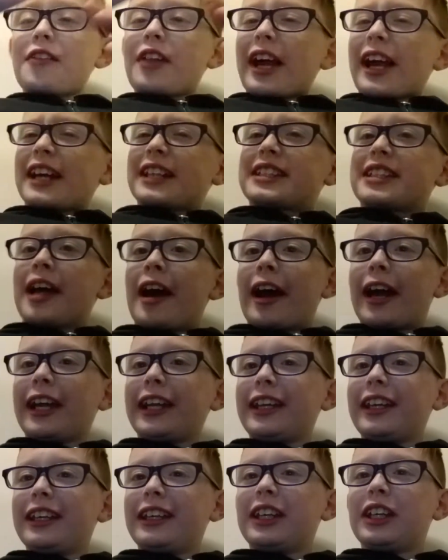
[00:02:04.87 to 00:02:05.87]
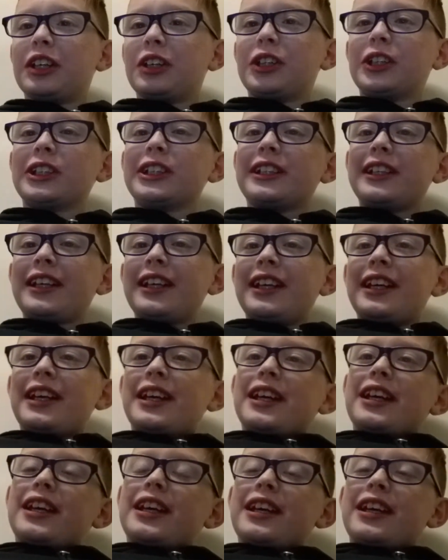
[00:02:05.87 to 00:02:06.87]
like a tiny hill.
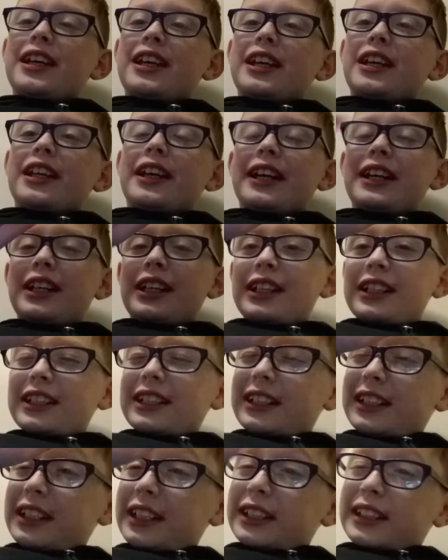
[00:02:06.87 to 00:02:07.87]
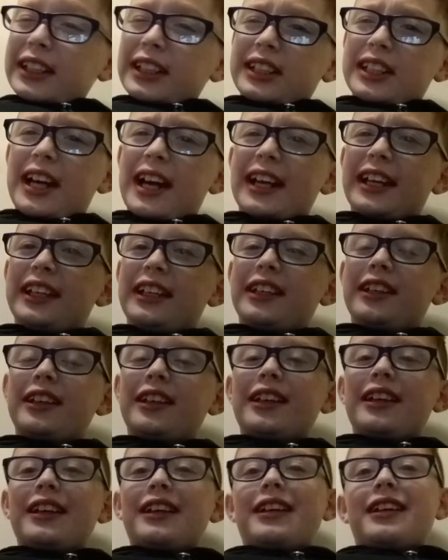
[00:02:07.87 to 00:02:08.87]
Like it's like tiny.
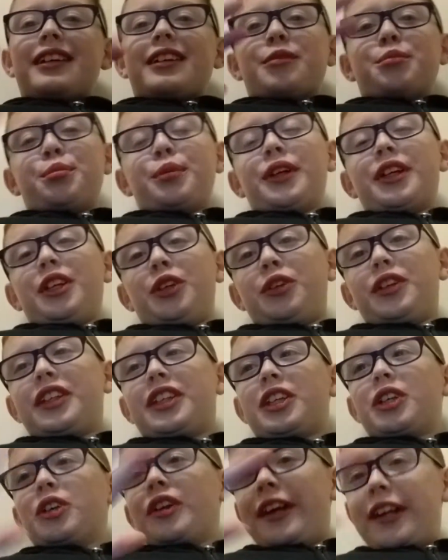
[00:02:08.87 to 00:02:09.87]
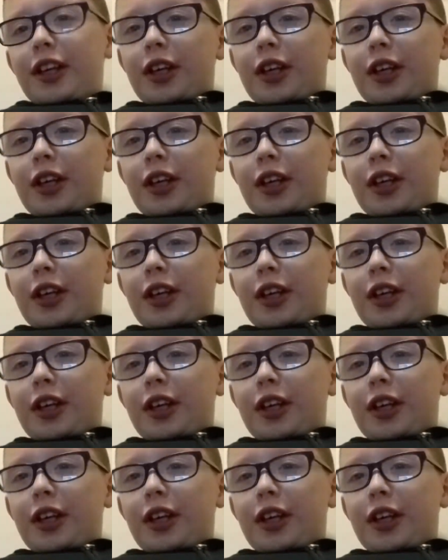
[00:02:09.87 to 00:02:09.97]
But you can still like